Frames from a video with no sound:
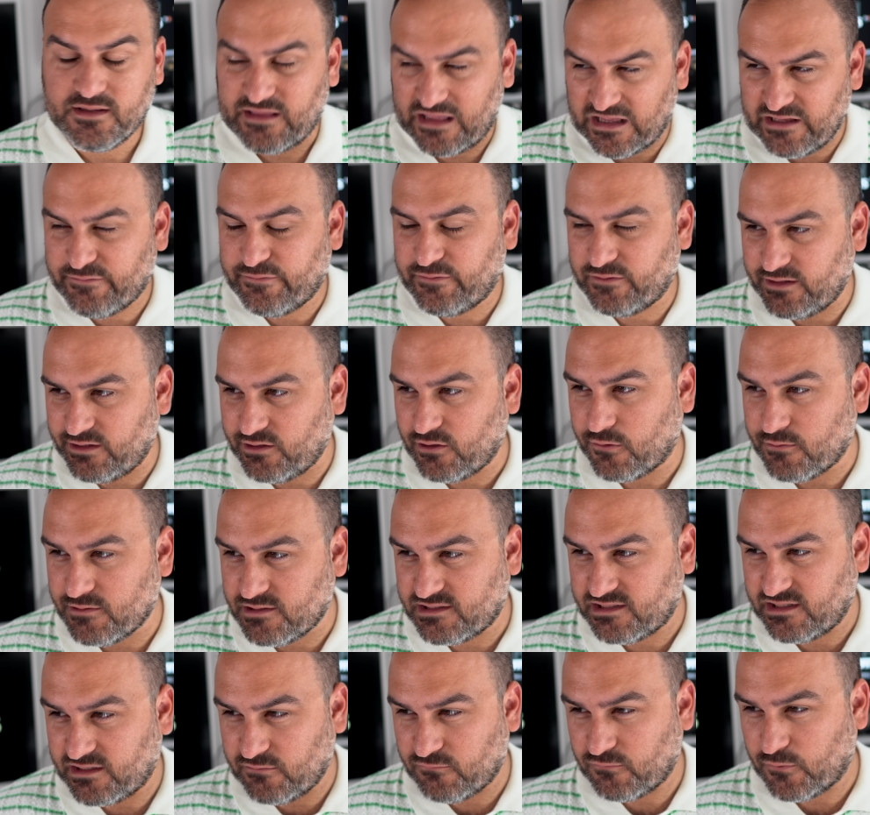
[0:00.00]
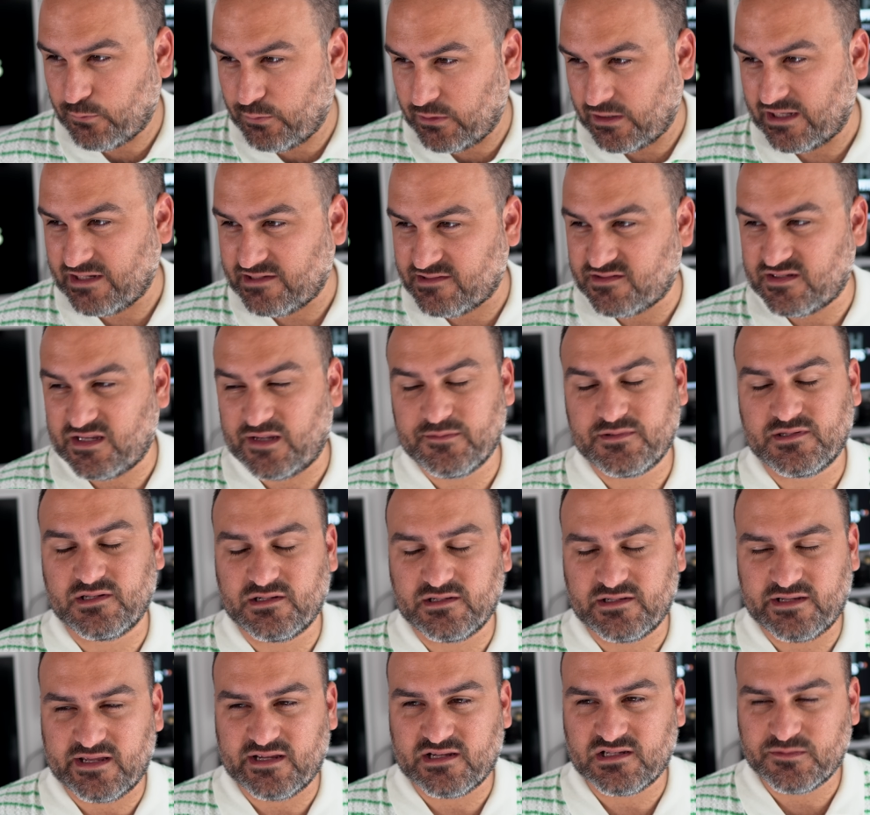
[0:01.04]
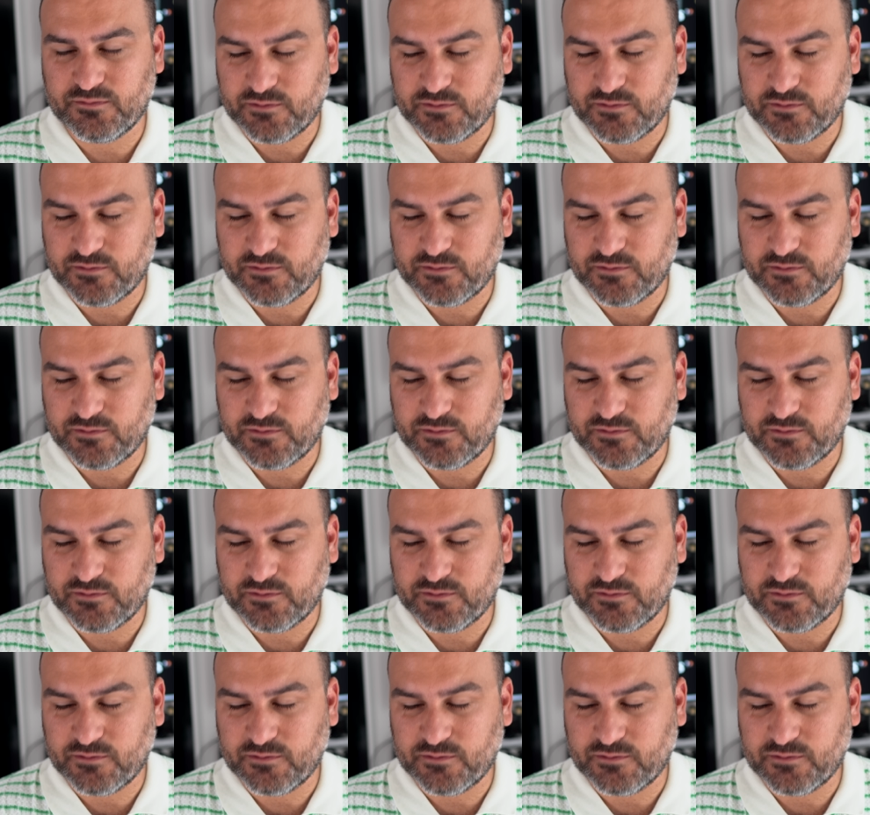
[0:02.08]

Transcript: Thankfully, though, it didn't replace Samsung DeX